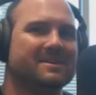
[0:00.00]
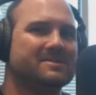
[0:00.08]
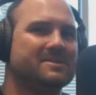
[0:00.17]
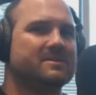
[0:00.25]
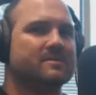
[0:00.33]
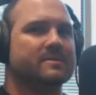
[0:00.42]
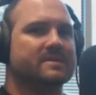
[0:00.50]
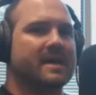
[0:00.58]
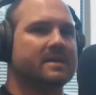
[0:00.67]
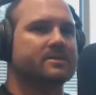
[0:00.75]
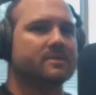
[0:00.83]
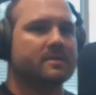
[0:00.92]
tier system is
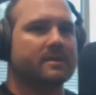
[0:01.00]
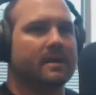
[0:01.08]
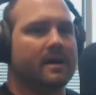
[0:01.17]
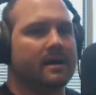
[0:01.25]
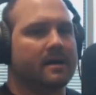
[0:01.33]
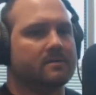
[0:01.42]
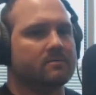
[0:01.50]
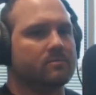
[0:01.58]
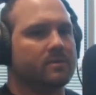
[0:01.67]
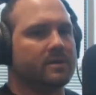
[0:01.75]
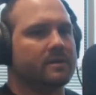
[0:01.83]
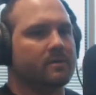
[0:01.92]
actually
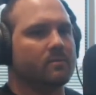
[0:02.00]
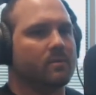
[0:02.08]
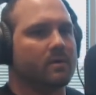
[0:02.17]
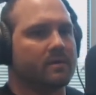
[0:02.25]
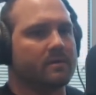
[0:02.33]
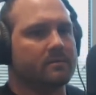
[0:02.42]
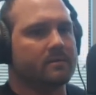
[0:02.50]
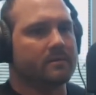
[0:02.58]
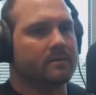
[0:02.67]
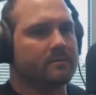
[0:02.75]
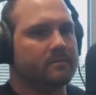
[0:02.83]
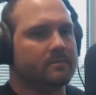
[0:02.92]
really one of
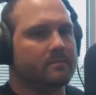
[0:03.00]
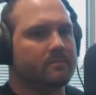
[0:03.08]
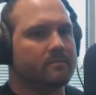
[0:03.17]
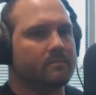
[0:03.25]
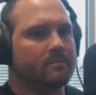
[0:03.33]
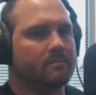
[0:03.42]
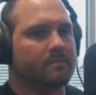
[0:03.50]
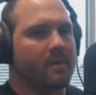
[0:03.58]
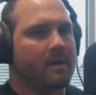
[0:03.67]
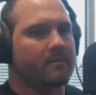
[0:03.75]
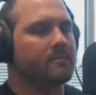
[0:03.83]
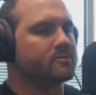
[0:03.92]
the
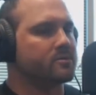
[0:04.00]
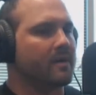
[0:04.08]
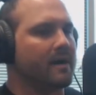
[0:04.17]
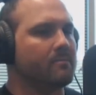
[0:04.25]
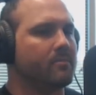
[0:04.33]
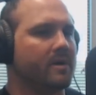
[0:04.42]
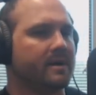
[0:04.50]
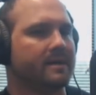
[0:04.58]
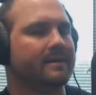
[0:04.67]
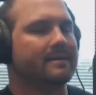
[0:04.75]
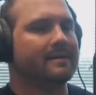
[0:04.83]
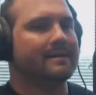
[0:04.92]
probably most
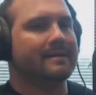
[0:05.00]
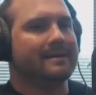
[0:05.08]
groundbreaking